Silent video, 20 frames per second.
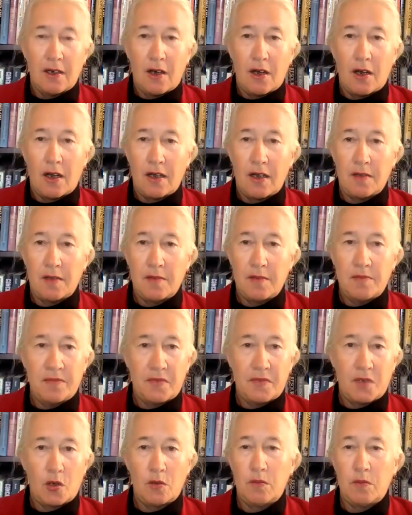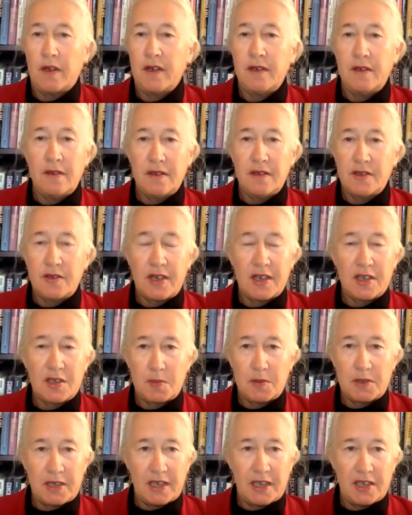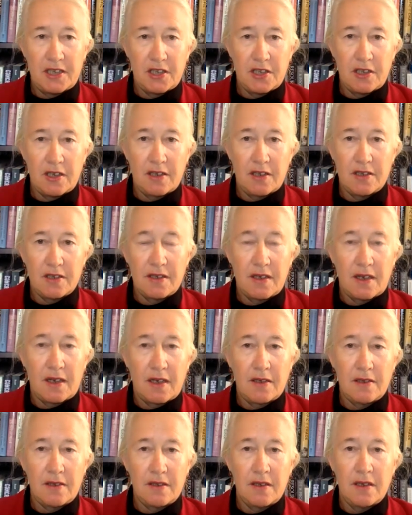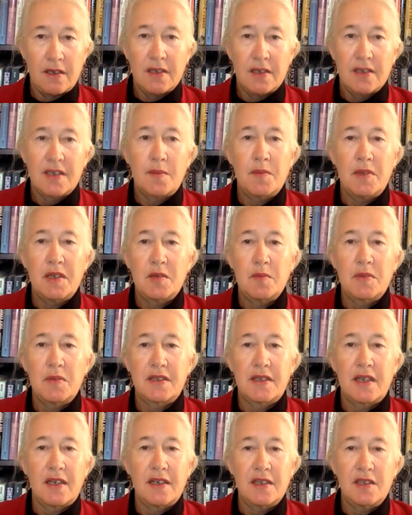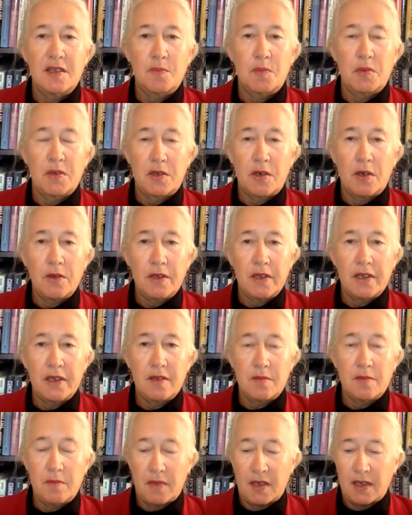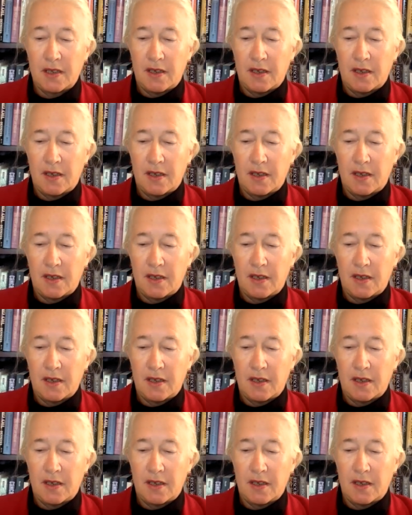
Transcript: um, or run transportation on, on something besides petroleum,